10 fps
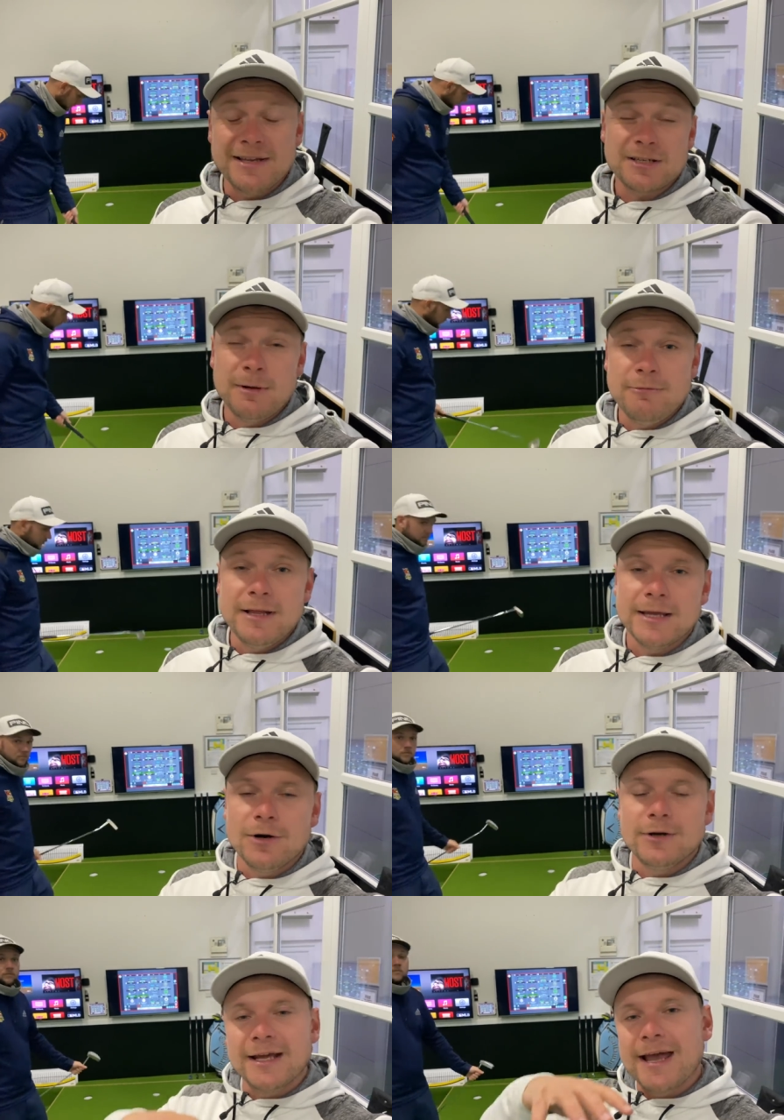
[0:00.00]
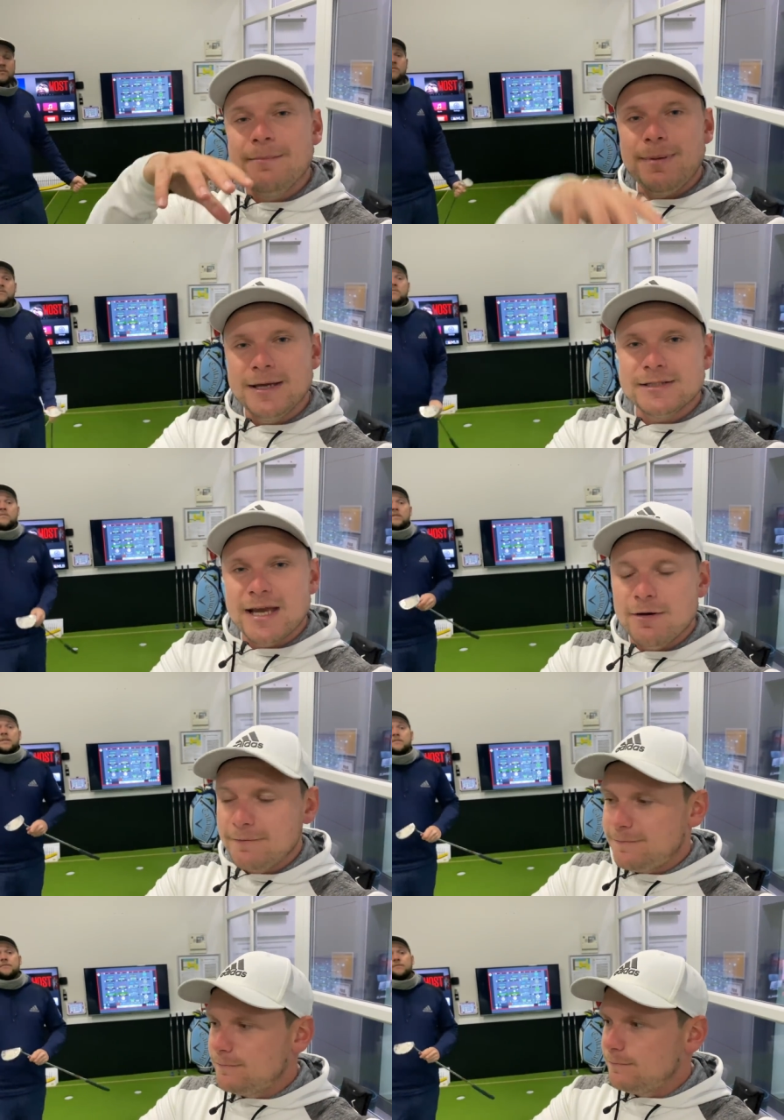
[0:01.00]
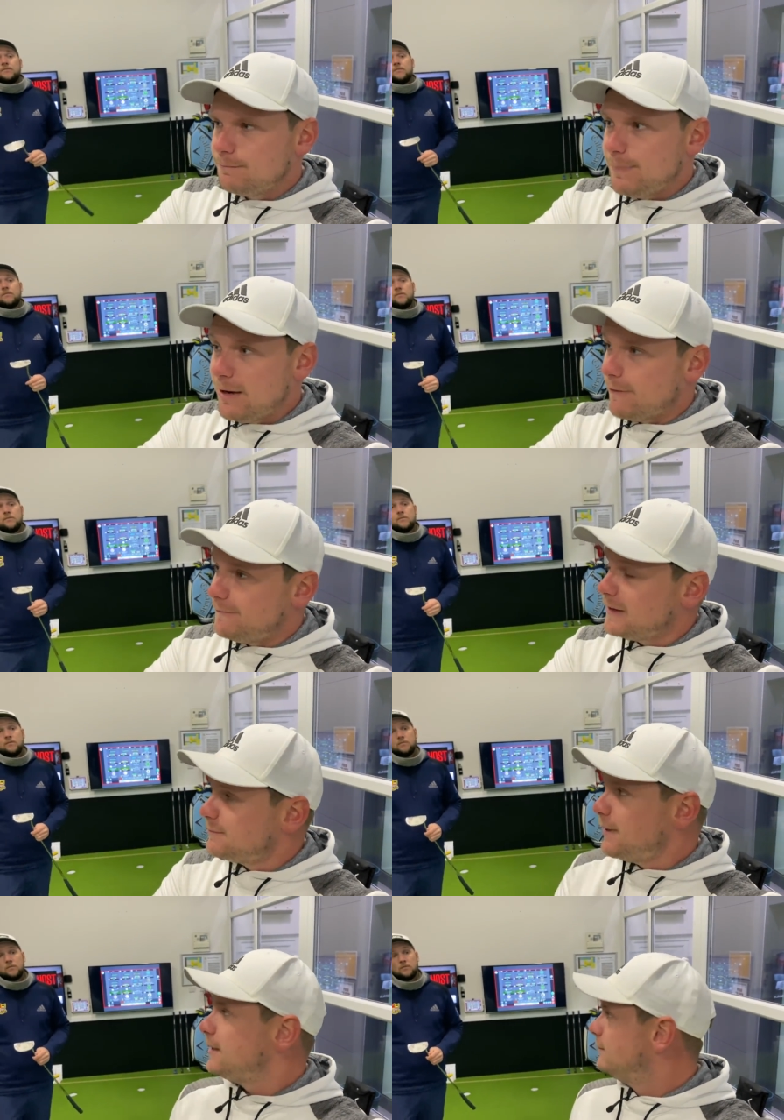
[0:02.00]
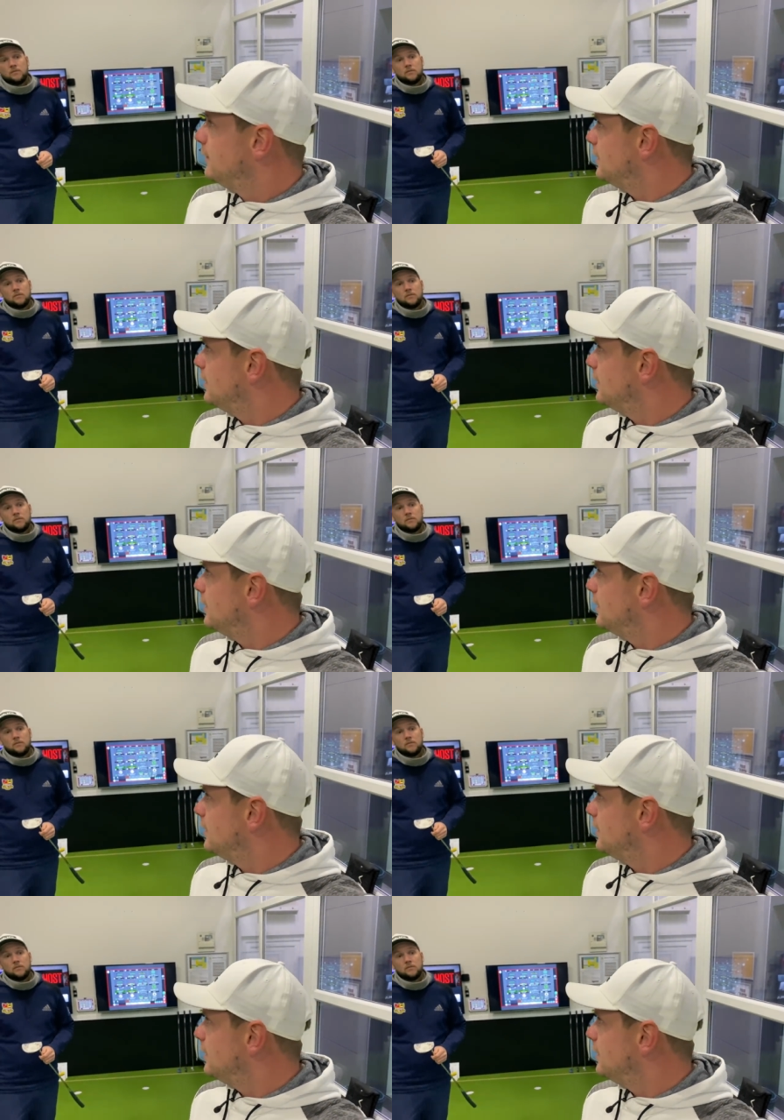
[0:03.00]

going to be really good, again, based here at Fixby, not at